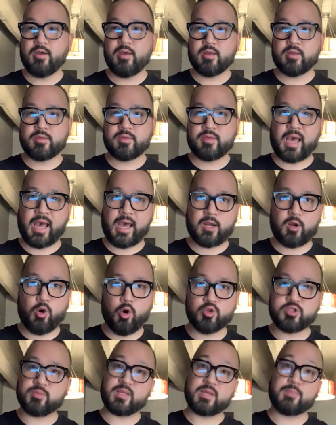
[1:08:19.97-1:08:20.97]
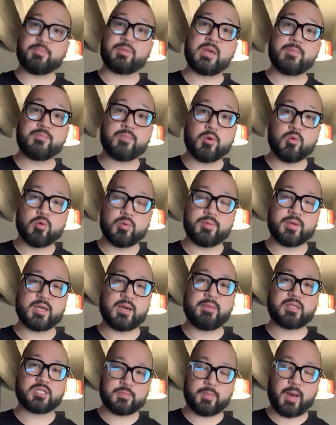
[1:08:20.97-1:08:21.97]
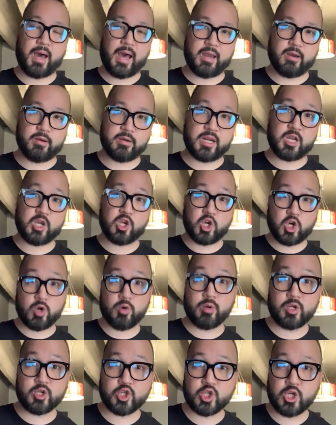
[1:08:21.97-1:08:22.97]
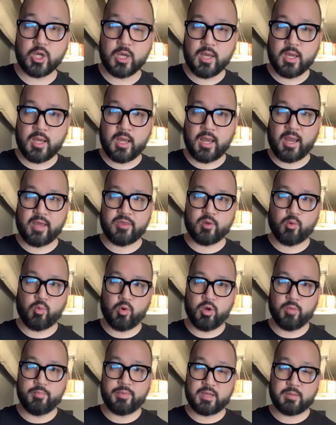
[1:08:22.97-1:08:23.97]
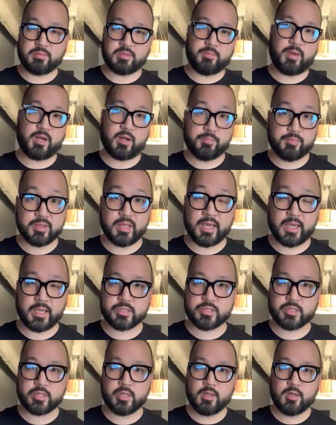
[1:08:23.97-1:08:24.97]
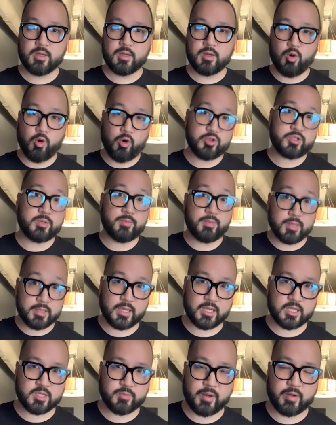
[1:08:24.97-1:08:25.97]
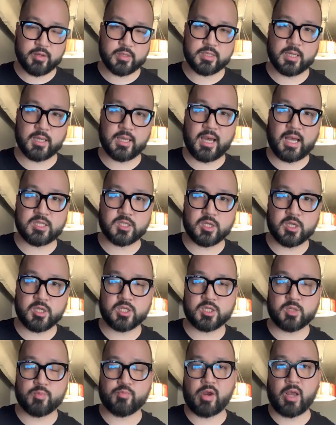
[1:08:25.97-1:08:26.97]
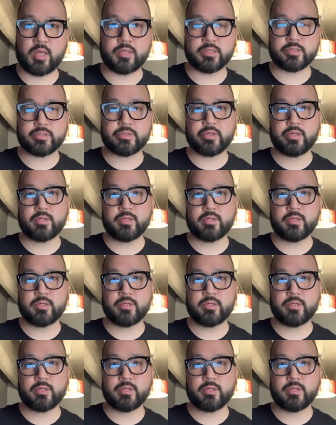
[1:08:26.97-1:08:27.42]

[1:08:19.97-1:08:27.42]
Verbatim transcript: that ultimately people will become inspired and encouraged and the world becomes a better place, ultimately experiencing God's goodness and presence.